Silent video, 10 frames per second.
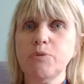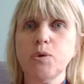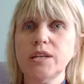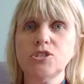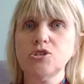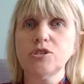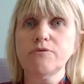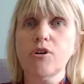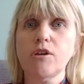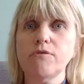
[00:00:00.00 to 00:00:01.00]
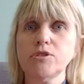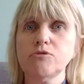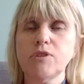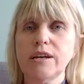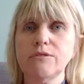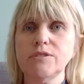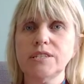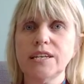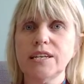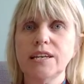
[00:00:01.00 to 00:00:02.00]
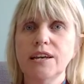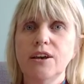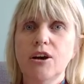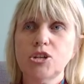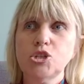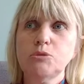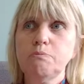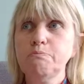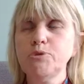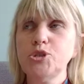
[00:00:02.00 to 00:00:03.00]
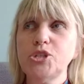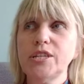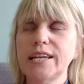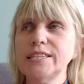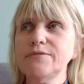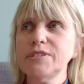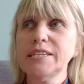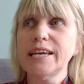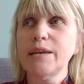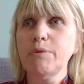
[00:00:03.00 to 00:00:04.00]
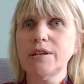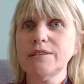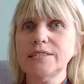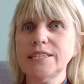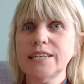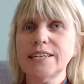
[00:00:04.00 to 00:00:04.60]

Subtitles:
but when it's just the five of us around, I just push it to the end of the table and